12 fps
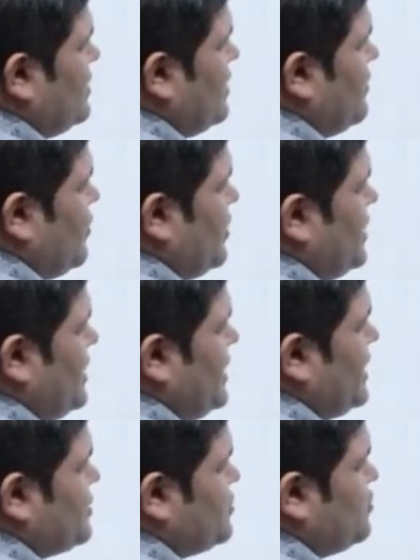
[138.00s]
upon
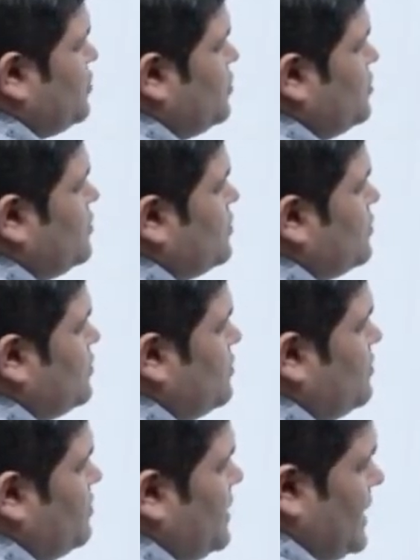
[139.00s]
dx2
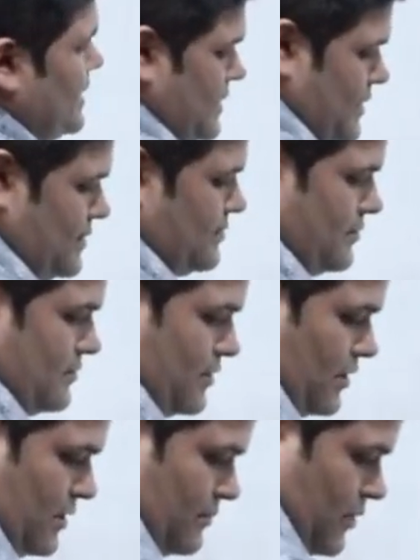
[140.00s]
plus,
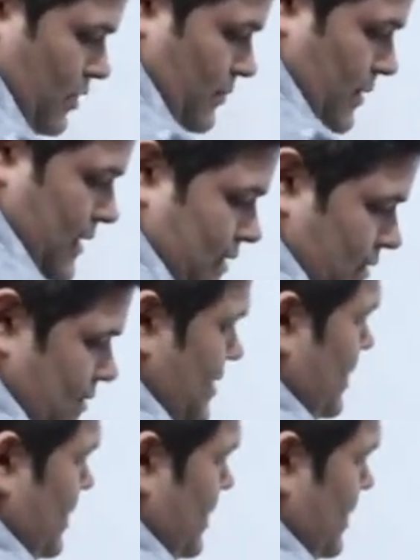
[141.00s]
sorry, not plus,